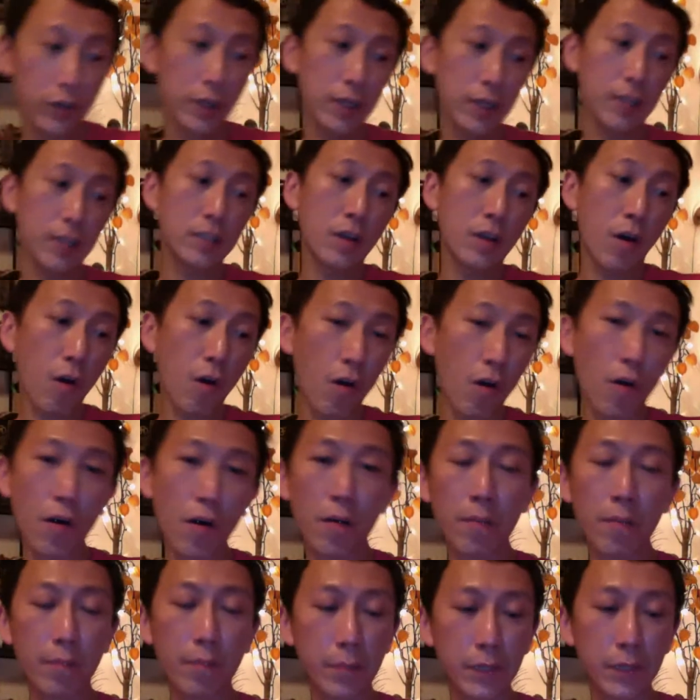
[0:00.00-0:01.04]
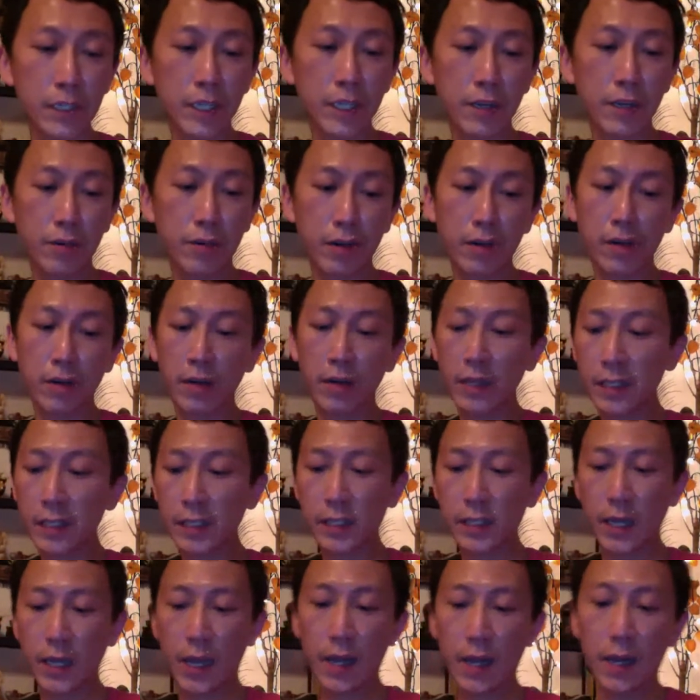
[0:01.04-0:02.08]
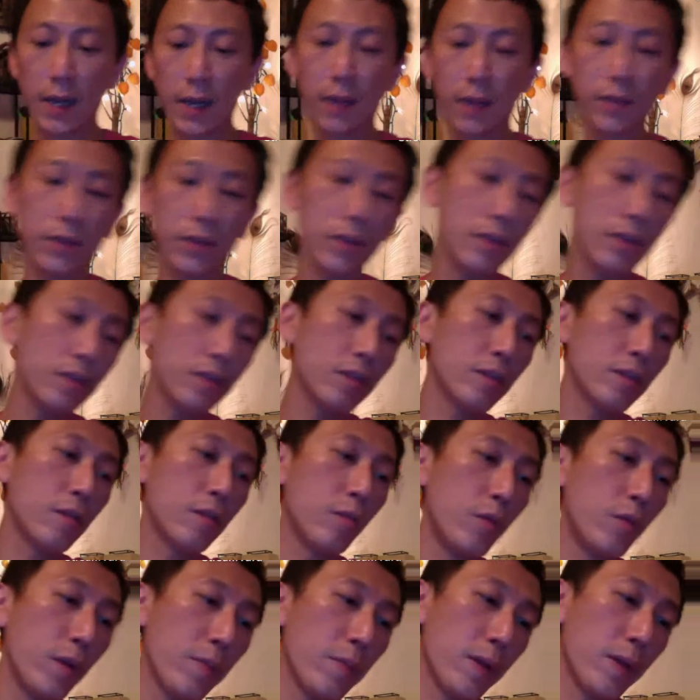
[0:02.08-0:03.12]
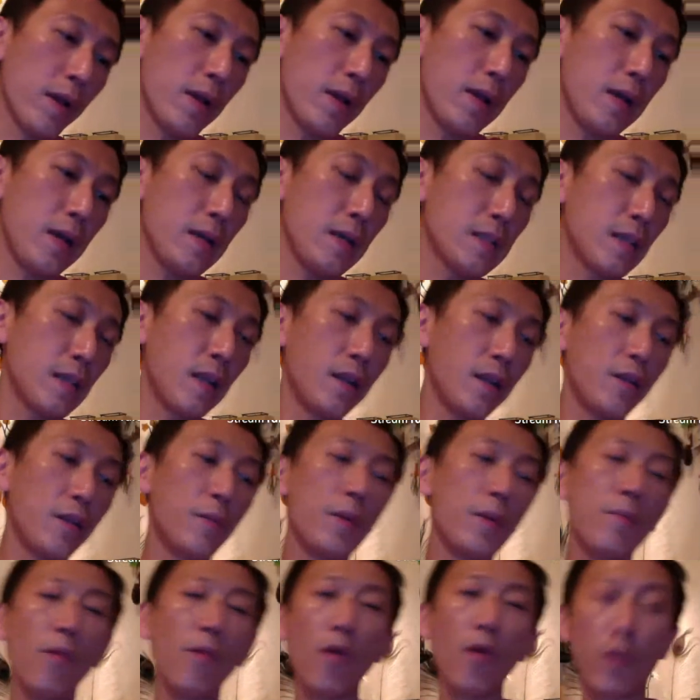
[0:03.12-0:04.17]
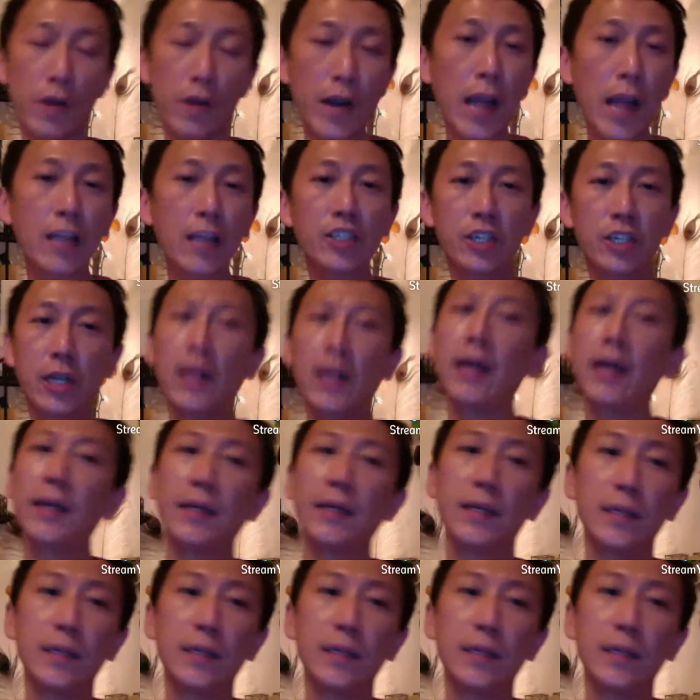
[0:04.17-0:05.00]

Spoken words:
is all materialistic, and then the woman is a little bit more nature-like.